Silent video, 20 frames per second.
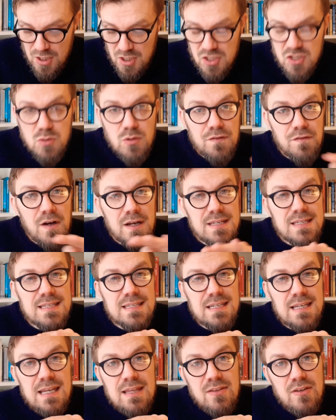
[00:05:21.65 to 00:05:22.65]
So if I
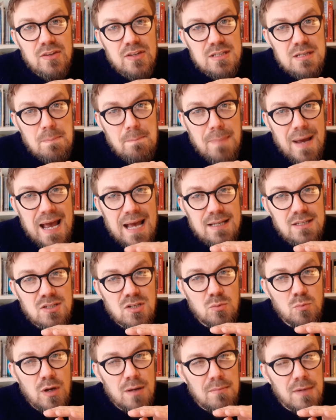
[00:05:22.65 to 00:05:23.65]
see that there's a
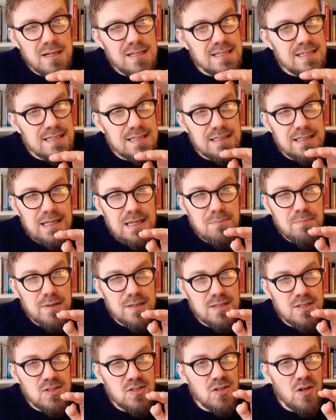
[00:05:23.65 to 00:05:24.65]
pattern where my sleep
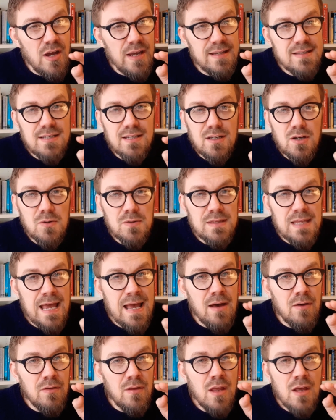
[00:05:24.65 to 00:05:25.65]
is starting to go
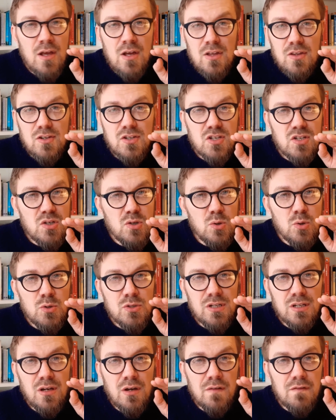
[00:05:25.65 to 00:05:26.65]
down, the scores
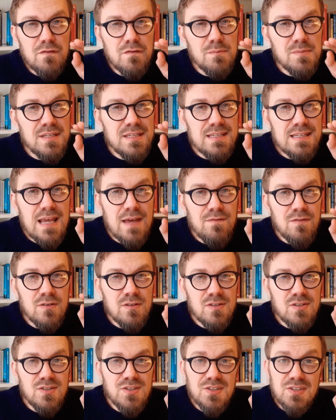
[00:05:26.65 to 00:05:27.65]
are going from
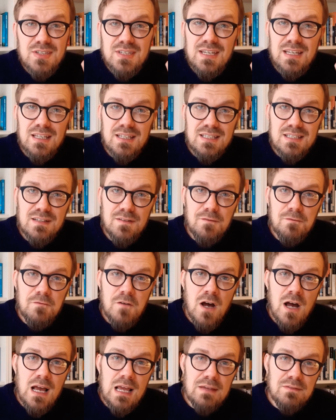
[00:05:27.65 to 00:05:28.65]
7s to 6s to
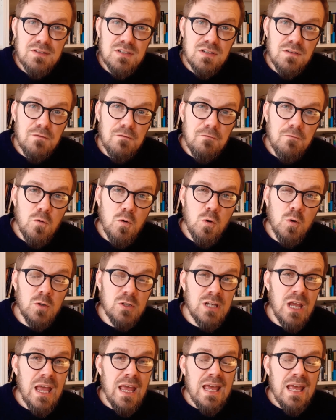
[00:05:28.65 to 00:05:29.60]
5s to 4s,